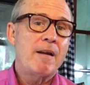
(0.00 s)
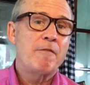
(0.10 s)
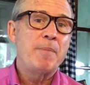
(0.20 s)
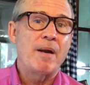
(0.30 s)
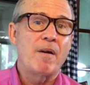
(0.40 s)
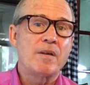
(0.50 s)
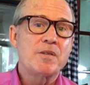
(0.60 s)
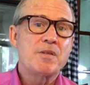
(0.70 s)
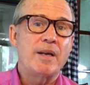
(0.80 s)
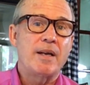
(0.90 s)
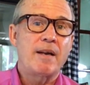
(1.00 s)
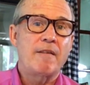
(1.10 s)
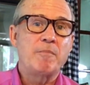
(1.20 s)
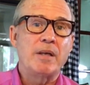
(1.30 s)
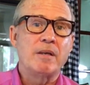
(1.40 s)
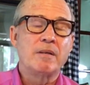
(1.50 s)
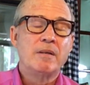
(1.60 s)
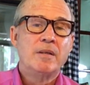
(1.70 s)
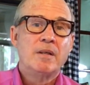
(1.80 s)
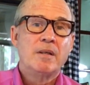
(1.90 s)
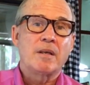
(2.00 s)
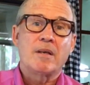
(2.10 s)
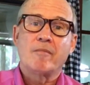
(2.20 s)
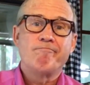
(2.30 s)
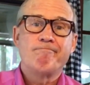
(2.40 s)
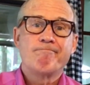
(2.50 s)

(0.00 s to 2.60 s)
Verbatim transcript: have parents that have been um,